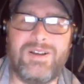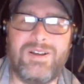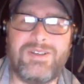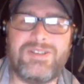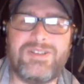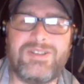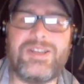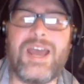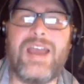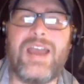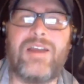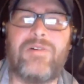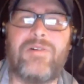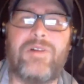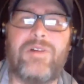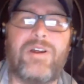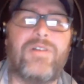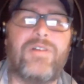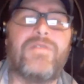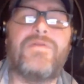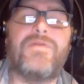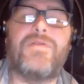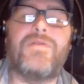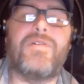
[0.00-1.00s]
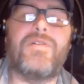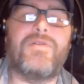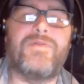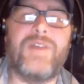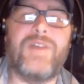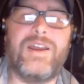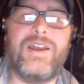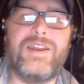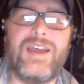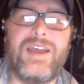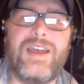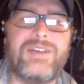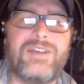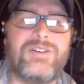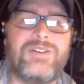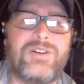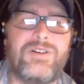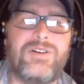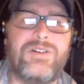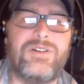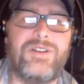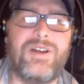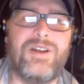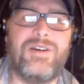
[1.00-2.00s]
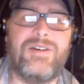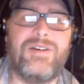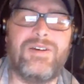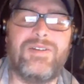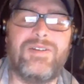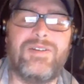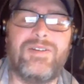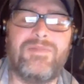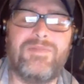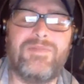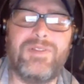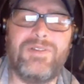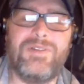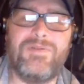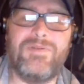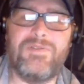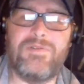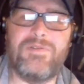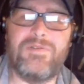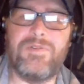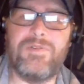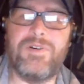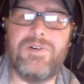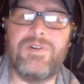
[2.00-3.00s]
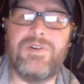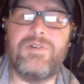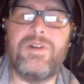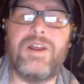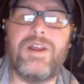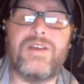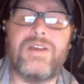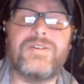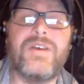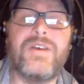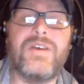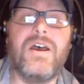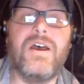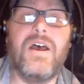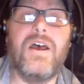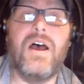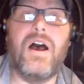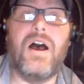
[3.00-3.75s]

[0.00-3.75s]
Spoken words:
staggering or fantastical. I believe you referred to it as.